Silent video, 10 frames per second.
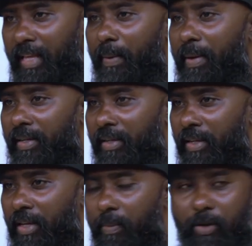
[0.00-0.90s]
Amen.
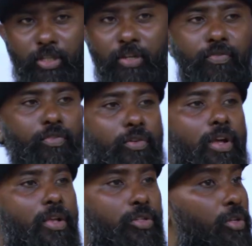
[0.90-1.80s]
Because
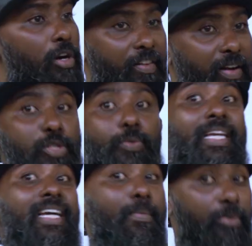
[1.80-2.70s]
so a lot of times
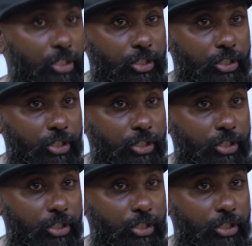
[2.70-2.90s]
we come to